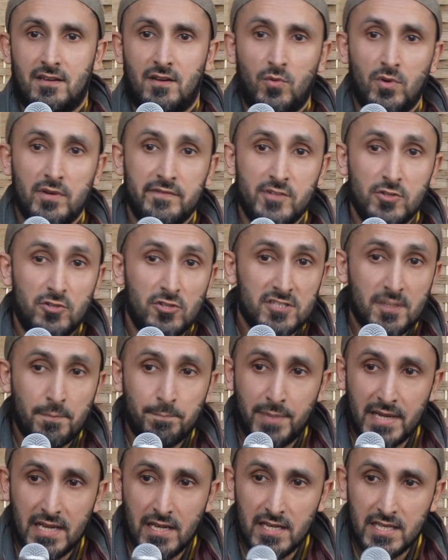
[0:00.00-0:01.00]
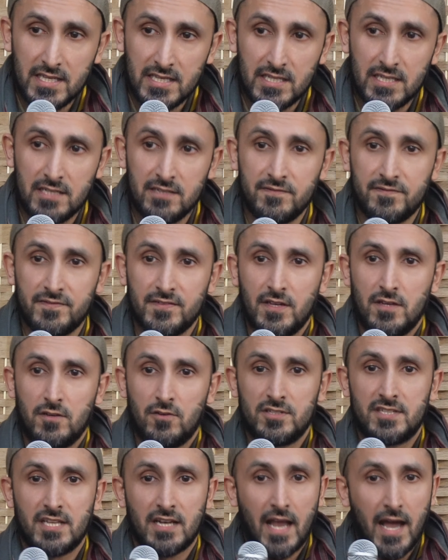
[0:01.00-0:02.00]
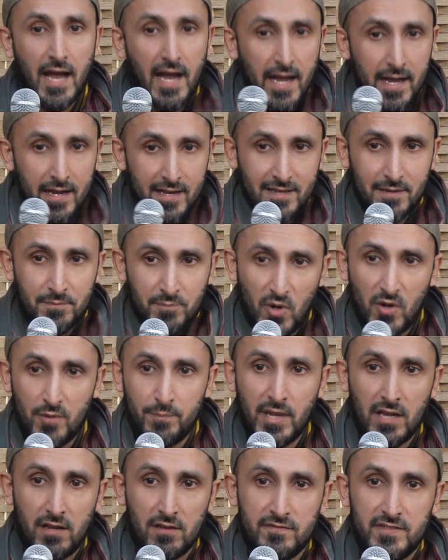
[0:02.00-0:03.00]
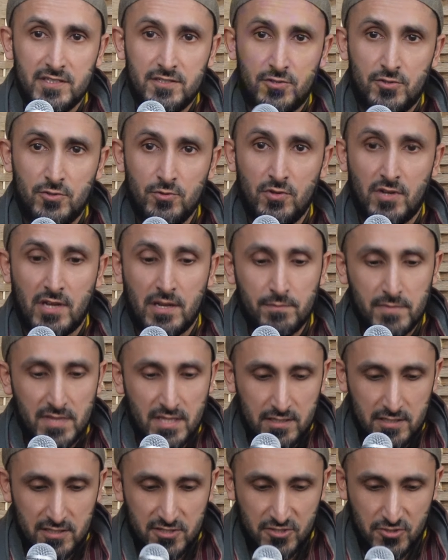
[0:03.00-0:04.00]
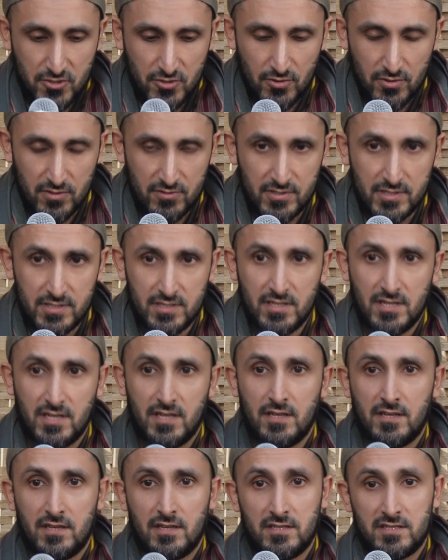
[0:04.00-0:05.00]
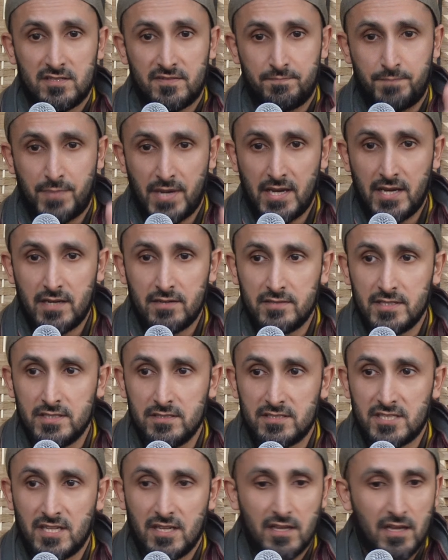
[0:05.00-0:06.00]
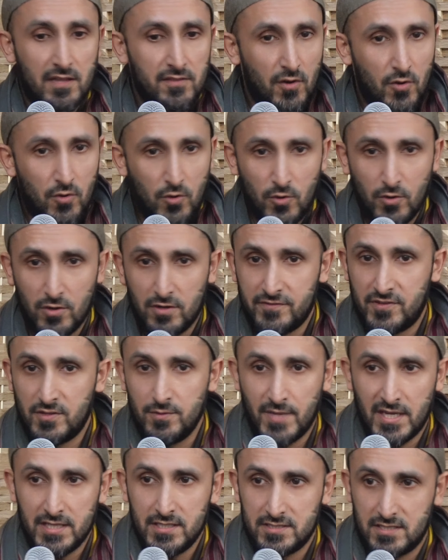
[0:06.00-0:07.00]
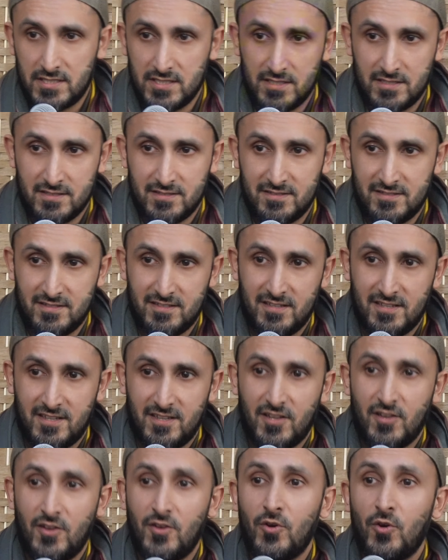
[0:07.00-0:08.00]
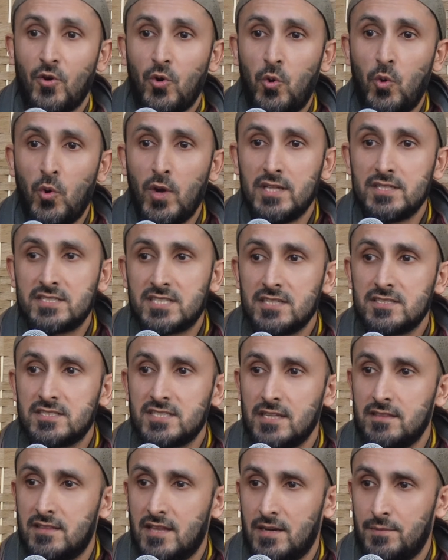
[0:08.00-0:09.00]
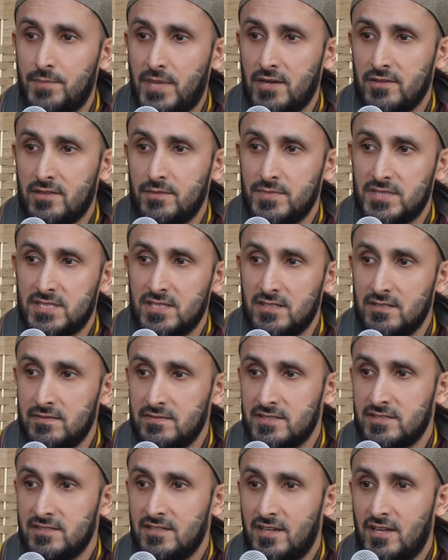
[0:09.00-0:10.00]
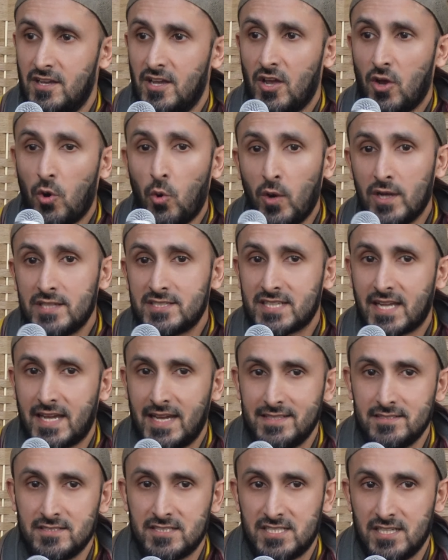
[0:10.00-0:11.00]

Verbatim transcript: one of you doesn't believe until I am more beloved to him than his children, his parents, and the whole of humanity. Who else has said that about themselves? Who else can